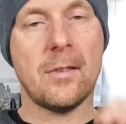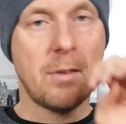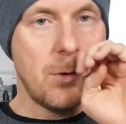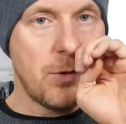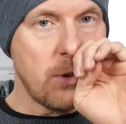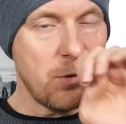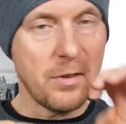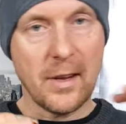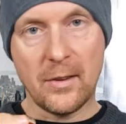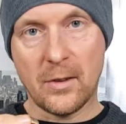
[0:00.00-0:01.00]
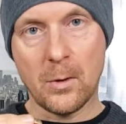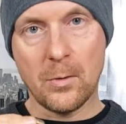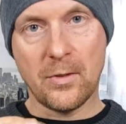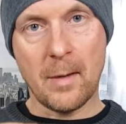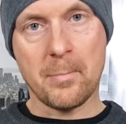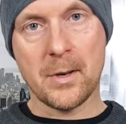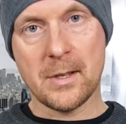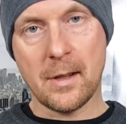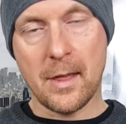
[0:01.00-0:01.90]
two snoozes as two separate